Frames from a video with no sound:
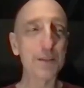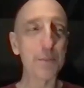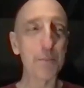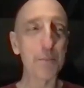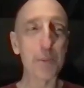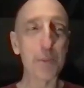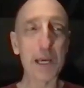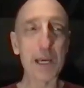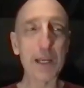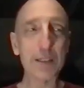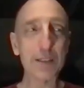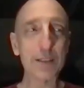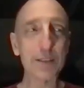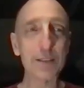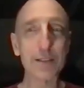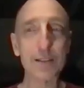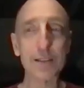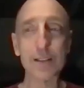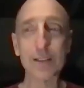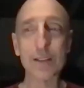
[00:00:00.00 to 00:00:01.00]
the
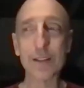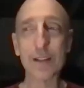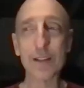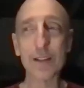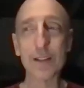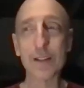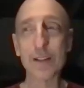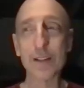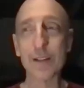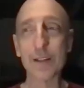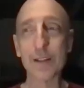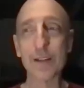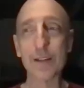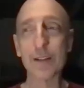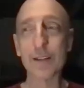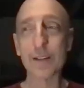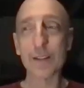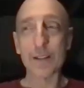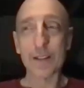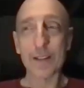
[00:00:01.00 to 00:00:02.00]
best
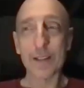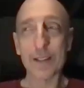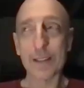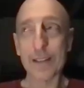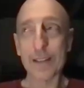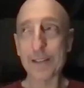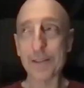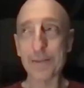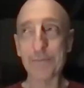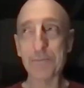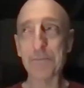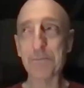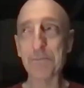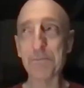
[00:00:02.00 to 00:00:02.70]
uh,